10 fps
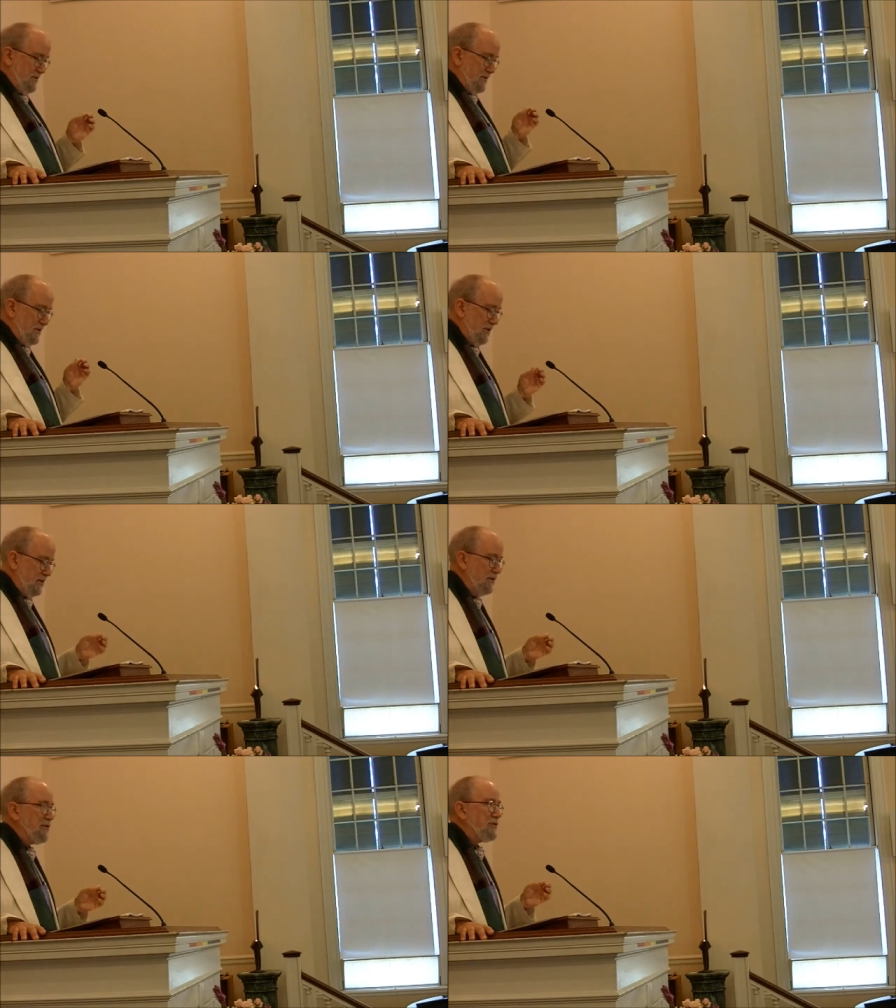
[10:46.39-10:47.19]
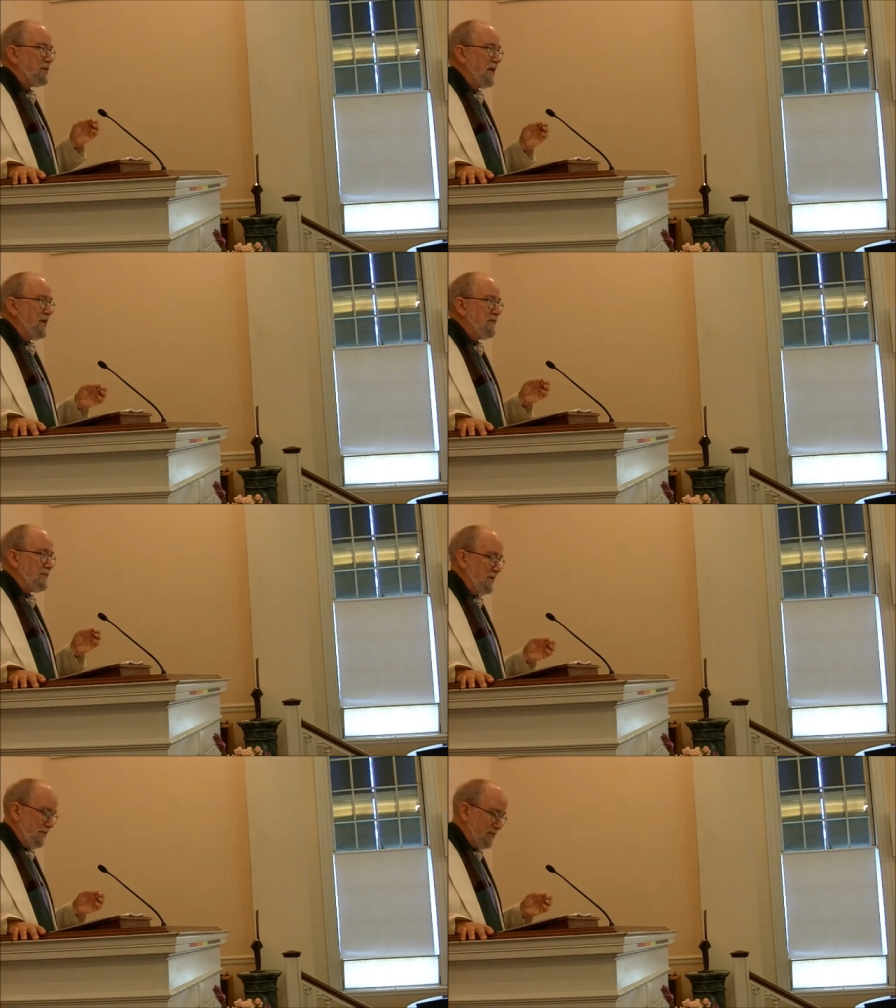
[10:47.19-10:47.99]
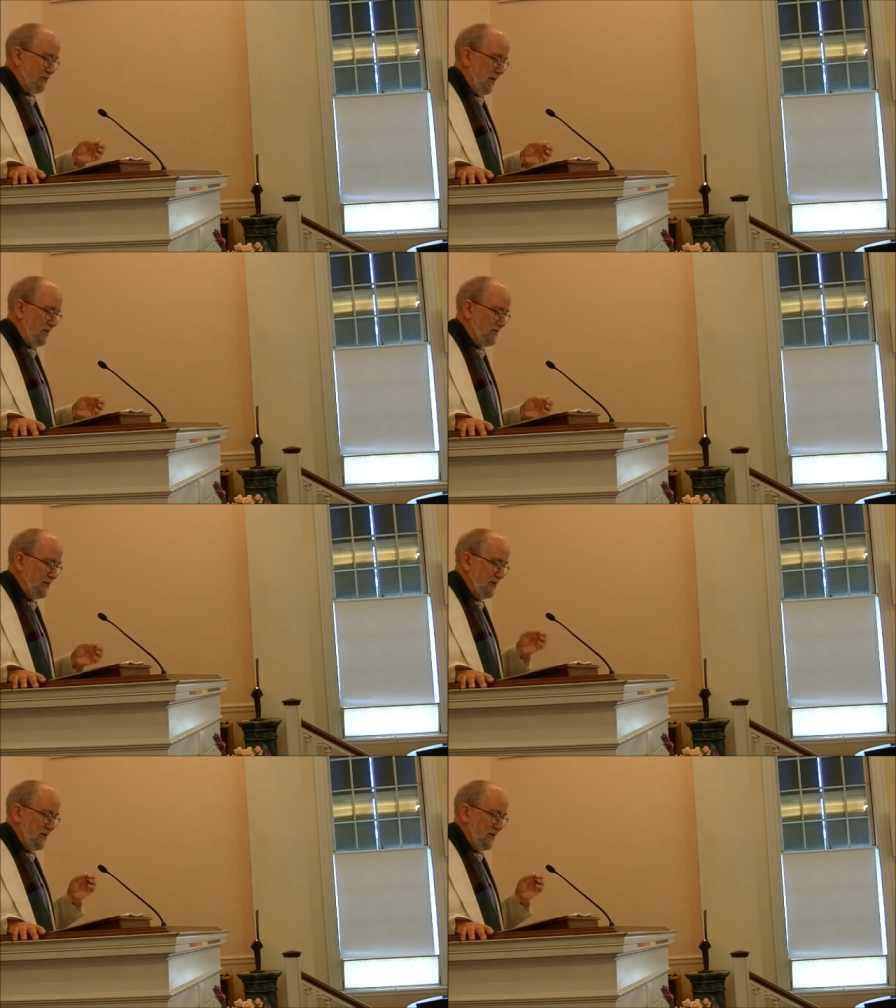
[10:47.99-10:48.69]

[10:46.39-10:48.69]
to conclude the native people's rights